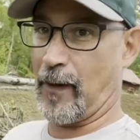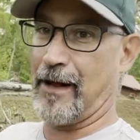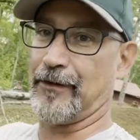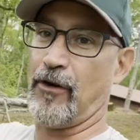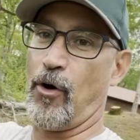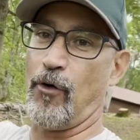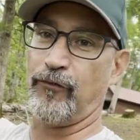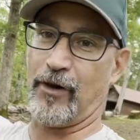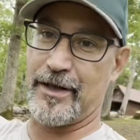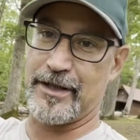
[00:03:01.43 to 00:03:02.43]
around the whole
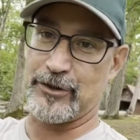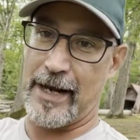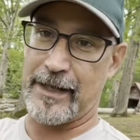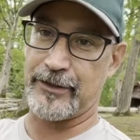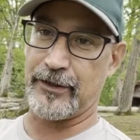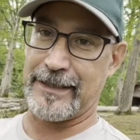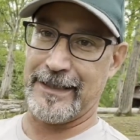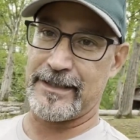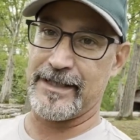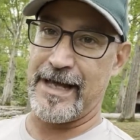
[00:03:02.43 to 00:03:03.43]
front of the tractor to
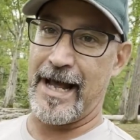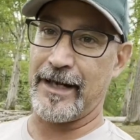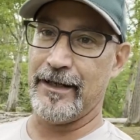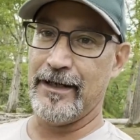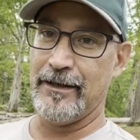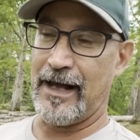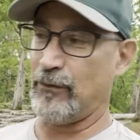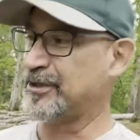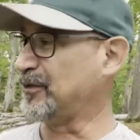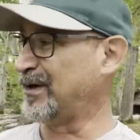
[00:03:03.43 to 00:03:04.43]
get to that. I
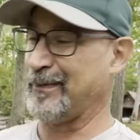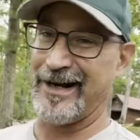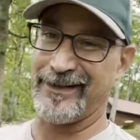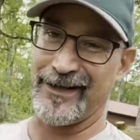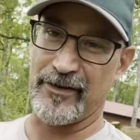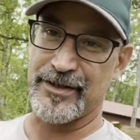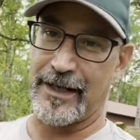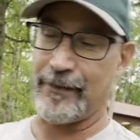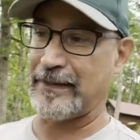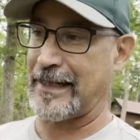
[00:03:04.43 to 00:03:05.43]
wish it would have been on the other
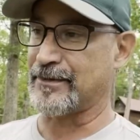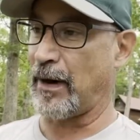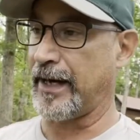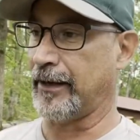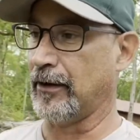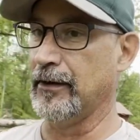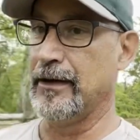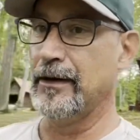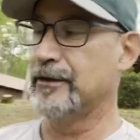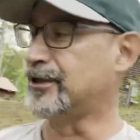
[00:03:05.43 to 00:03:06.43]
side, but that's minor.
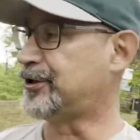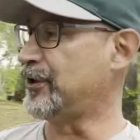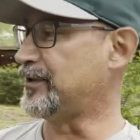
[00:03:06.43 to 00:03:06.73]
The chute